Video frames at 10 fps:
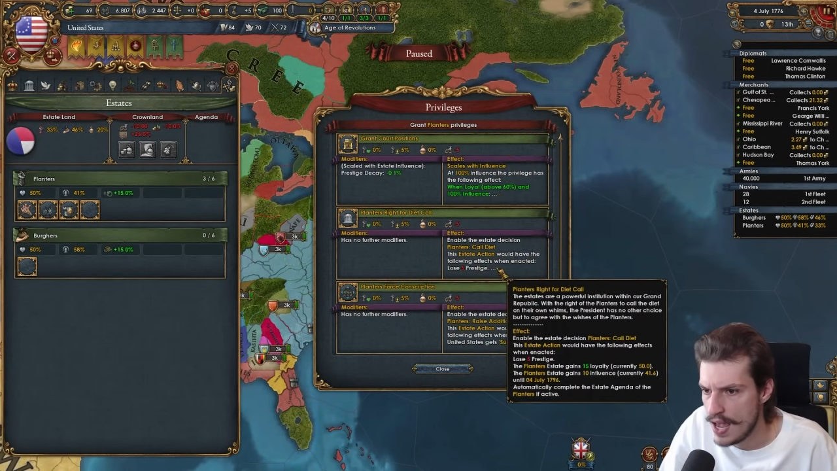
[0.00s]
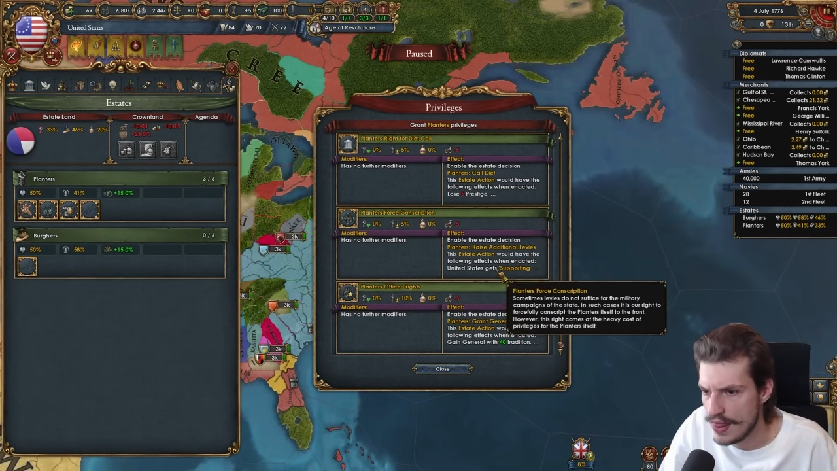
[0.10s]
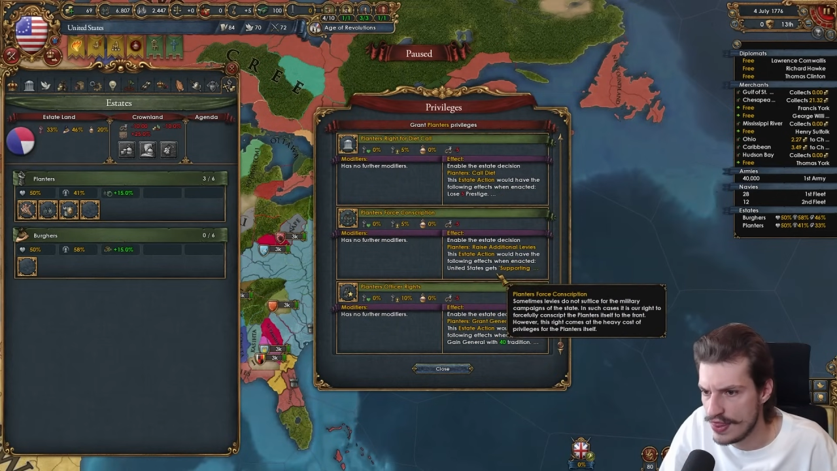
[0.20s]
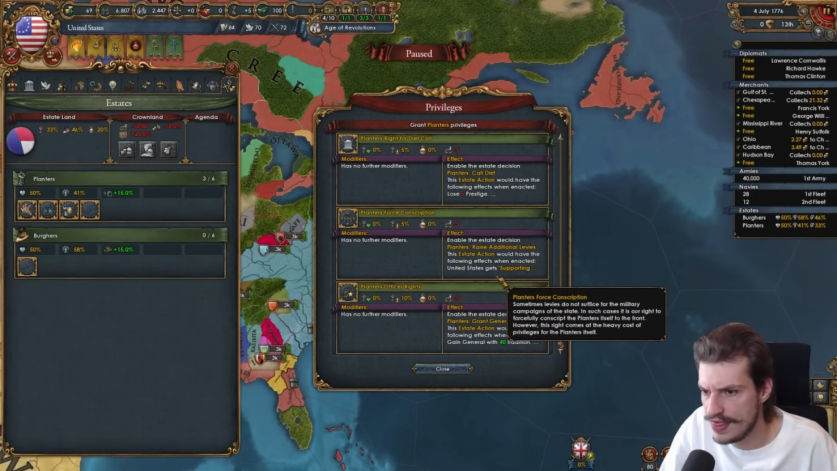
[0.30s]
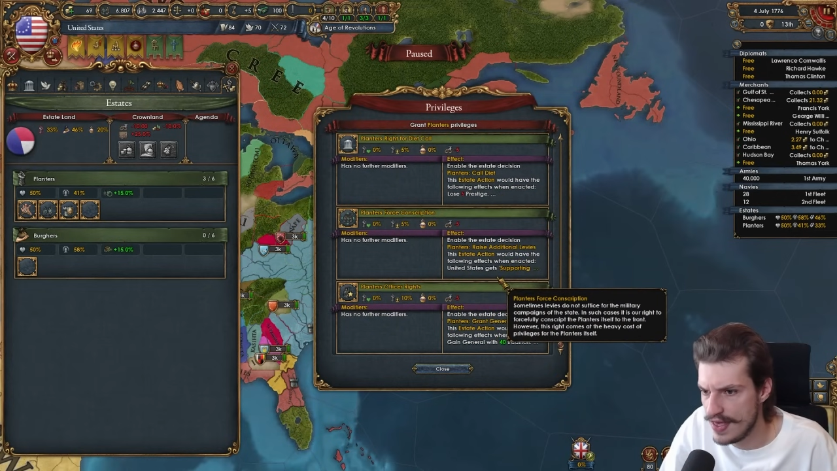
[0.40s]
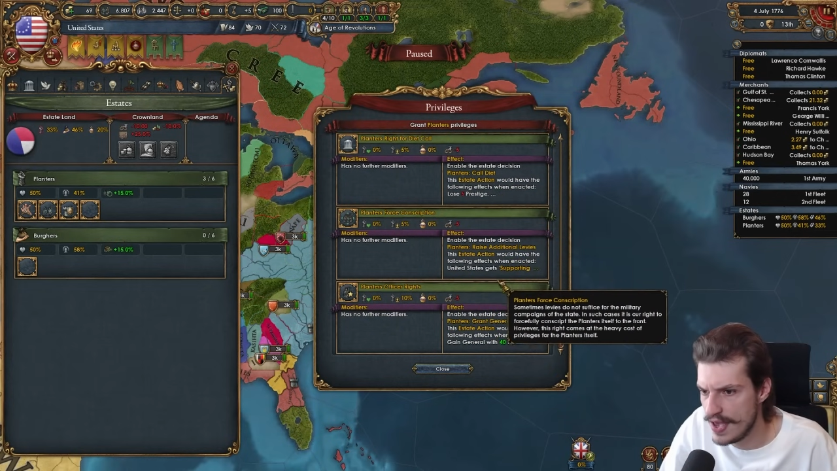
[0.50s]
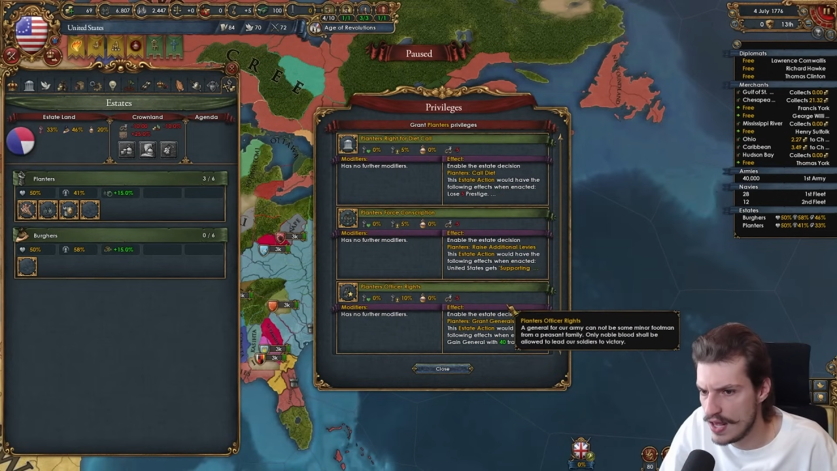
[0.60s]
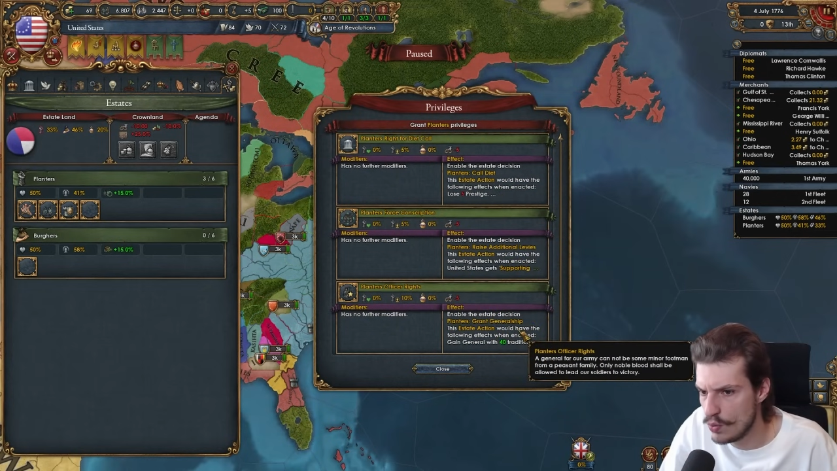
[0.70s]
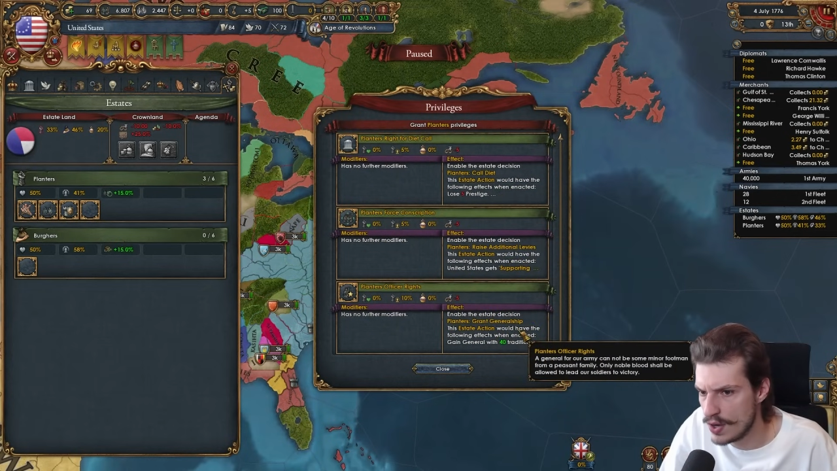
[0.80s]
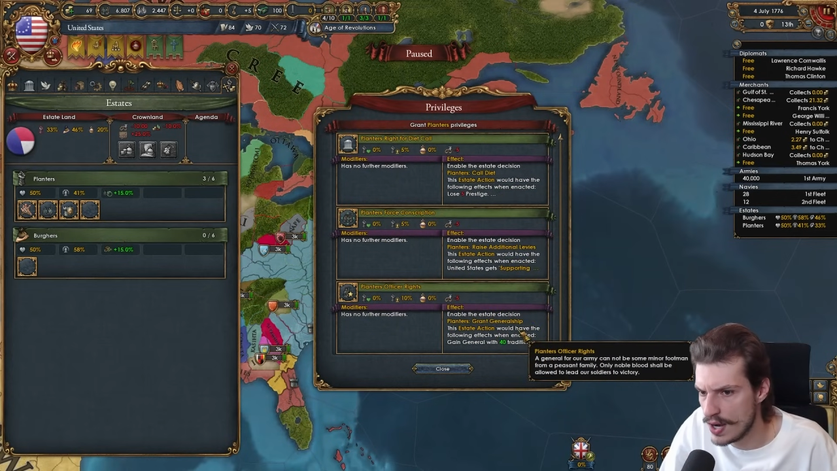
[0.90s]
And
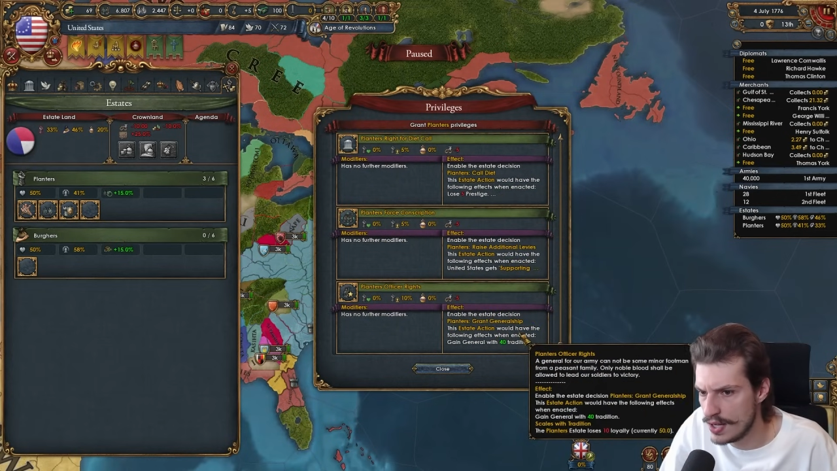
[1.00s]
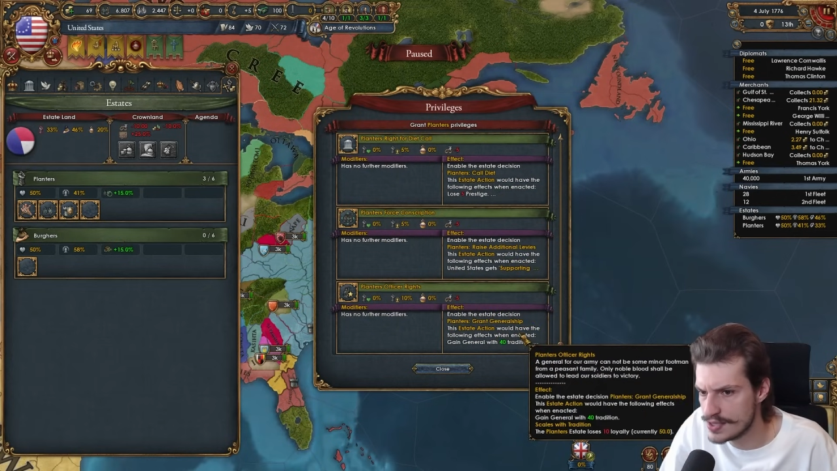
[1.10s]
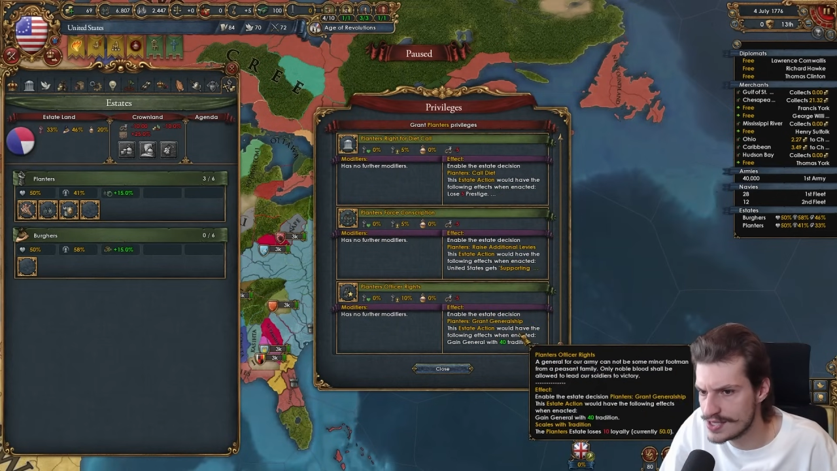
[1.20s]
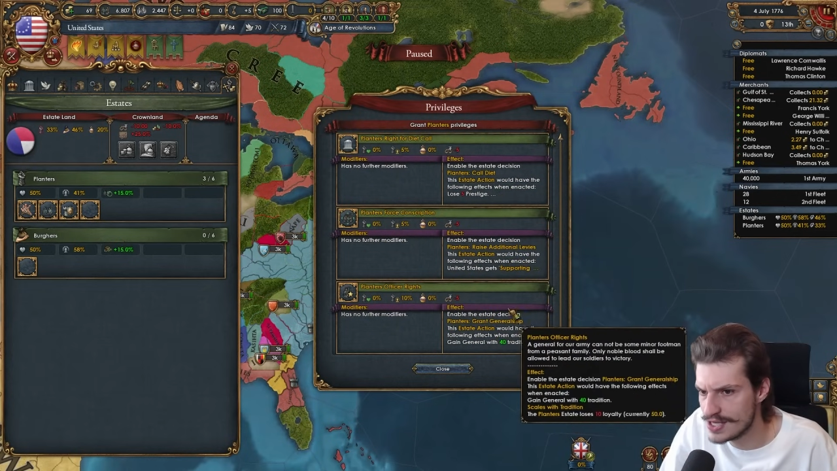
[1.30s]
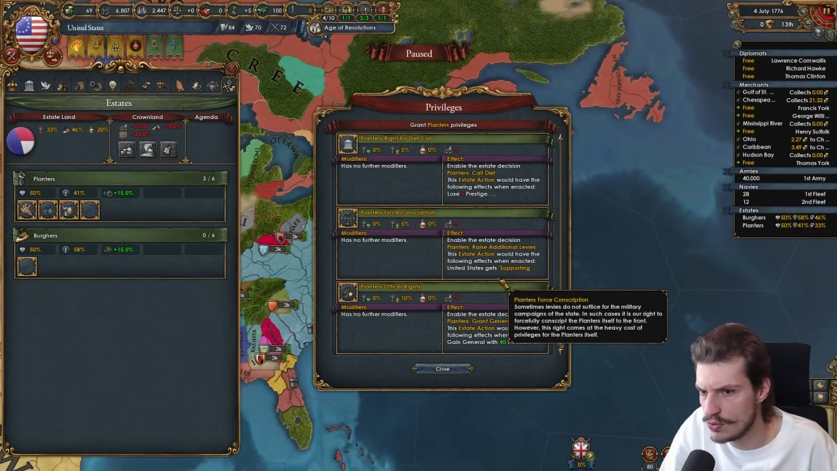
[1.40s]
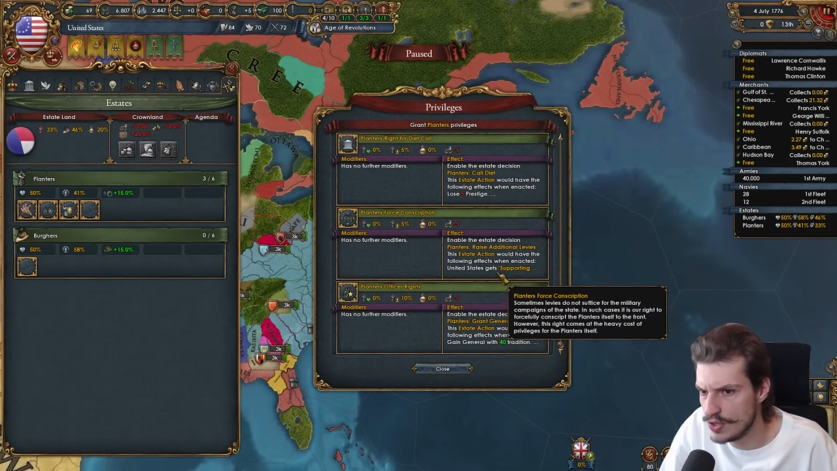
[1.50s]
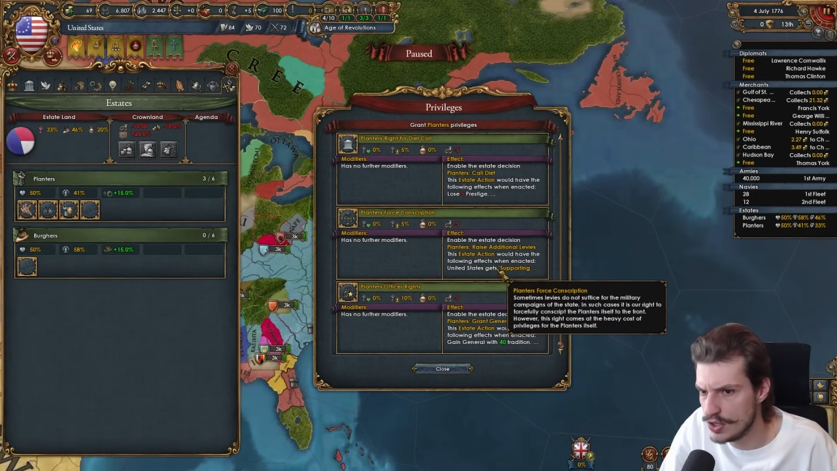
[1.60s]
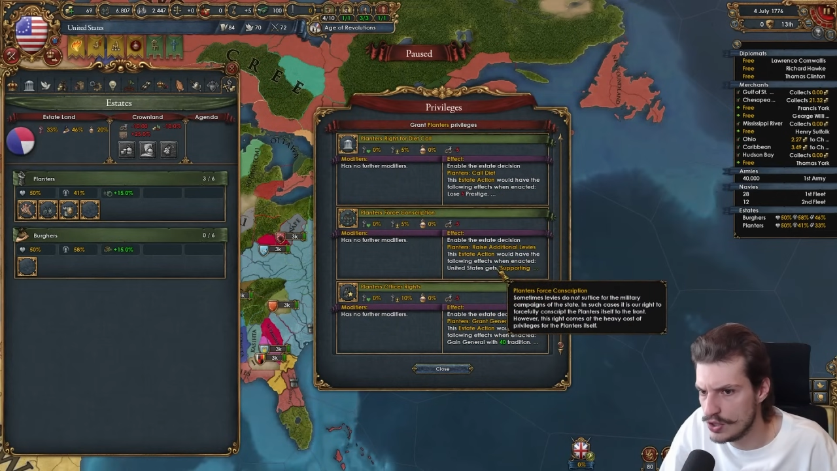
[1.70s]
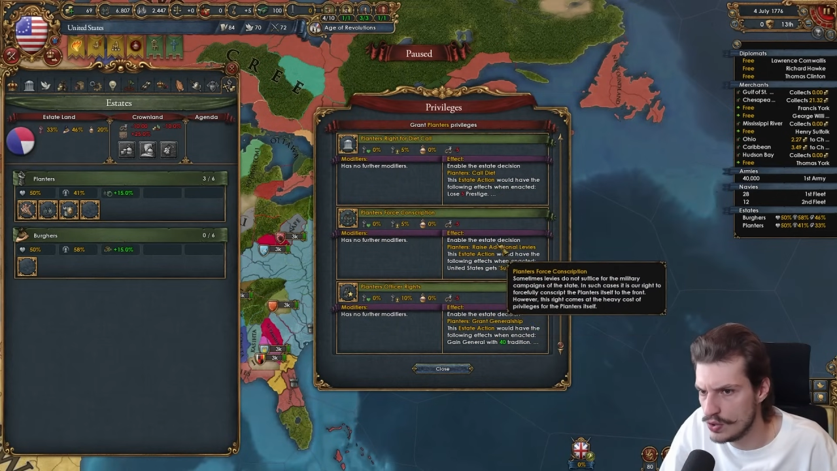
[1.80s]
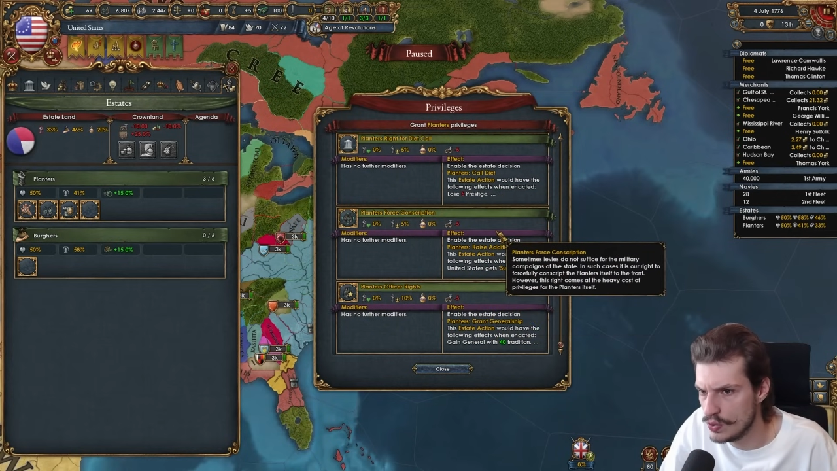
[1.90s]
then what else can we
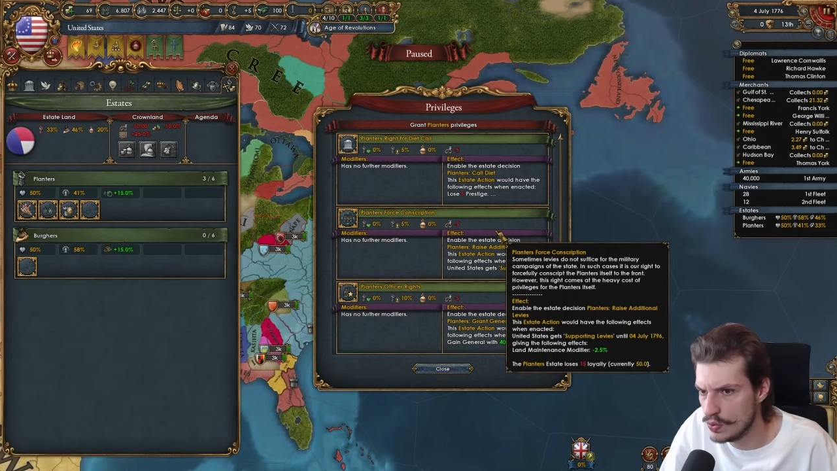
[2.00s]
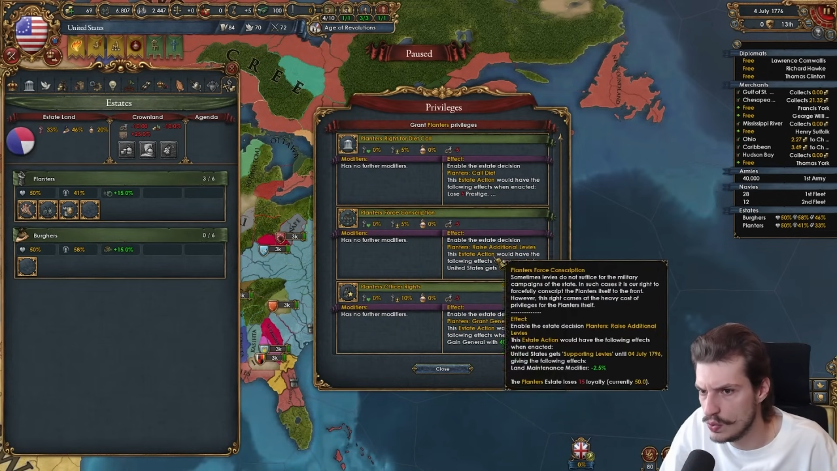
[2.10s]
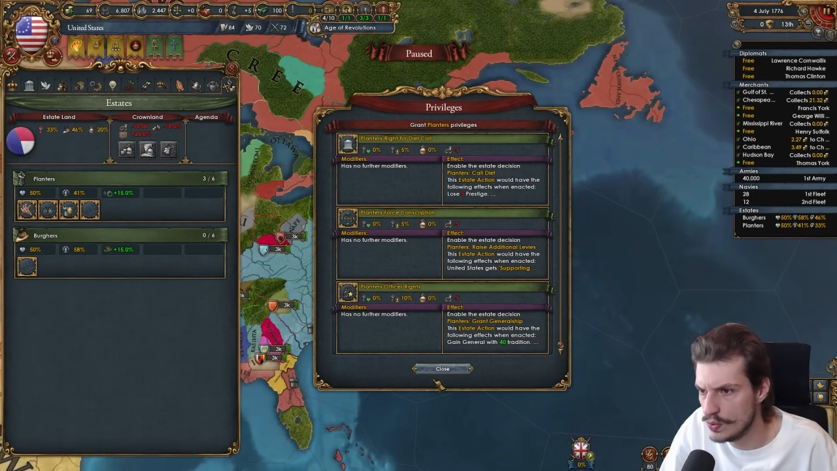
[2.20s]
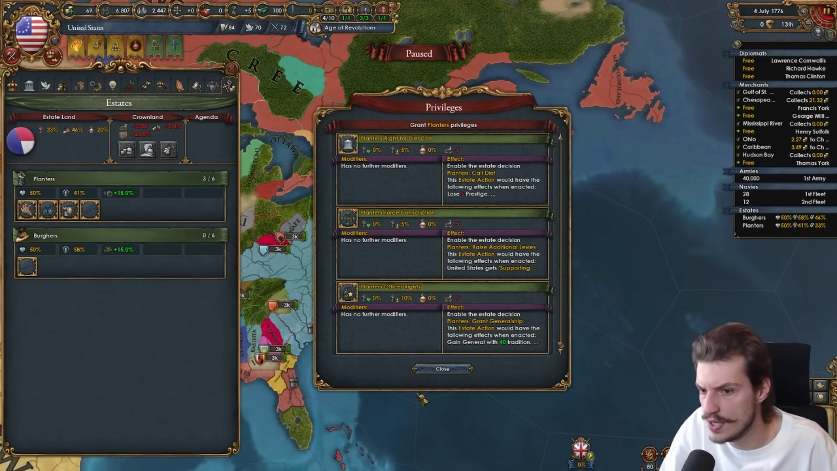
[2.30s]
do?